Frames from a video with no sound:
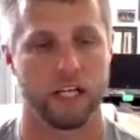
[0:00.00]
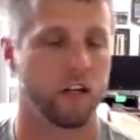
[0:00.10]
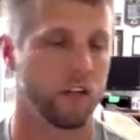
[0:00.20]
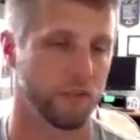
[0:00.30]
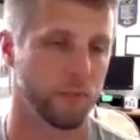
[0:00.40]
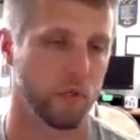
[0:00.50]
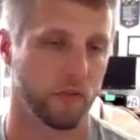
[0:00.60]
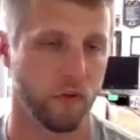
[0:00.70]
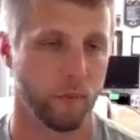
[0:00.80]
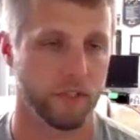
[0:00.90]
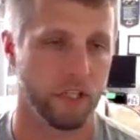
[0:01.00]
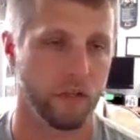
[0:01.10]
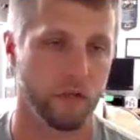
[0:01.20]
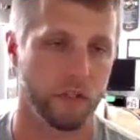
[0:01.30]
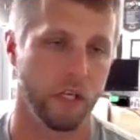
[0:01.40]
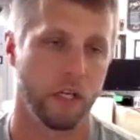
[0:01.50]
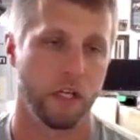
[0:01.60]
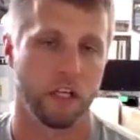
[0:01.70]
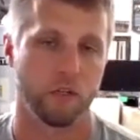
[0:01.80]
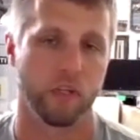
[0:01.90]
I call it sports performance coach
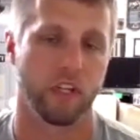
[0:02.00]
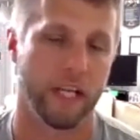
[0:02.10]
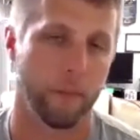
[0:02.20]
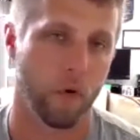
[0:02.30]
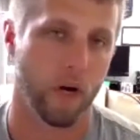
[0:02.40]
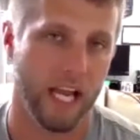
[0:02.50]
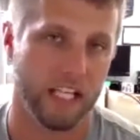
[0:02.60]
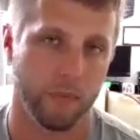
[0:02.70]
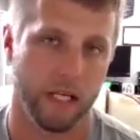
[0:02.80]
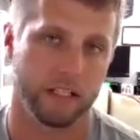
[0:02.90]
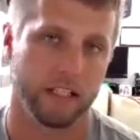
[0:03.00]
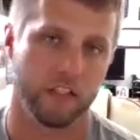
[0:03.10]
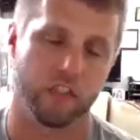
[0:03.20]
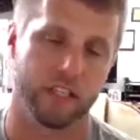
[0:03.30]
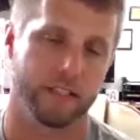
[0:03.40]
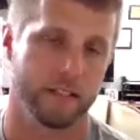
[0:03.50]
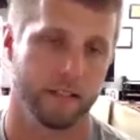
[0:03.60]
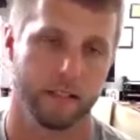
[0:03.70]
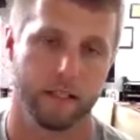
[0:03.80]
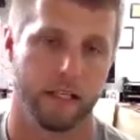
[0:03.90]
because we look at more aspect than just,
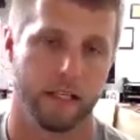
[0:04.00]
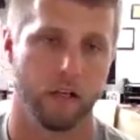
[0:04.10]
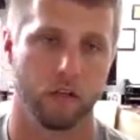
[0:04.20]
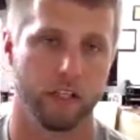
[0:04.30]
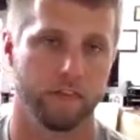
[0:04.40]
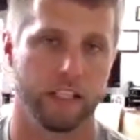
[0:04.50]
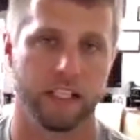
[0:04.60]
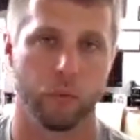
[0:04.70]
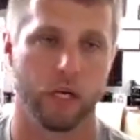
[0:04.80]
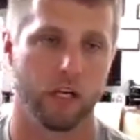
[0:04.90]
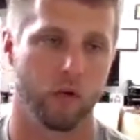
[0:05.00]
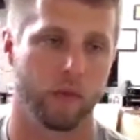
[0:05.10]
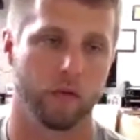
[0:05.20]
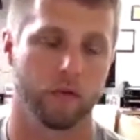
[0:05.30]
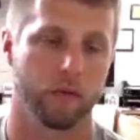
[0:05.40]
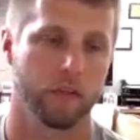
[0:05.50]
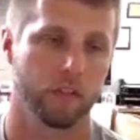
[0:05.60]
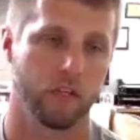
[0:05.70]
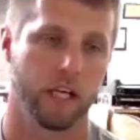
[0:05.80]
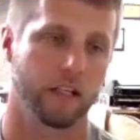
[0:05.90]
lifting in the weight room and
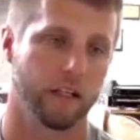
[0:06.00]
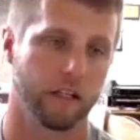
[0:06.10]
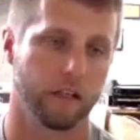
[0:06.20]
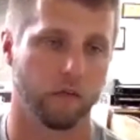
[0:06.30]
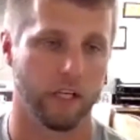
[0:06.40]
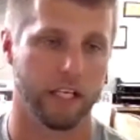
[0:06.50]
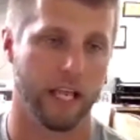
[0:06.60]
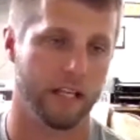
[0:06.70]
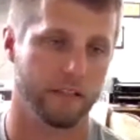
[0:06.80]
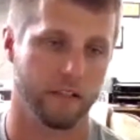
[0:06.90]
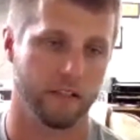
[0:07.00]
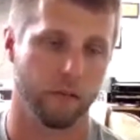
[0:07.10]
trying to run gassers.